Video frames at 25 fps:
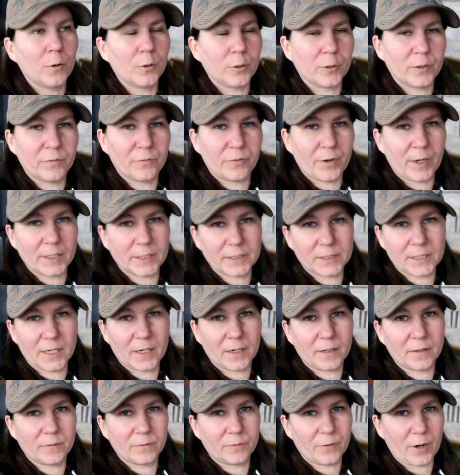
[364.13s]
or you can find us
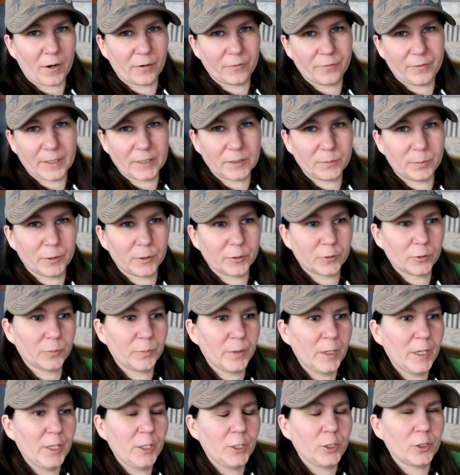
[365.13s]
on our Facebook group.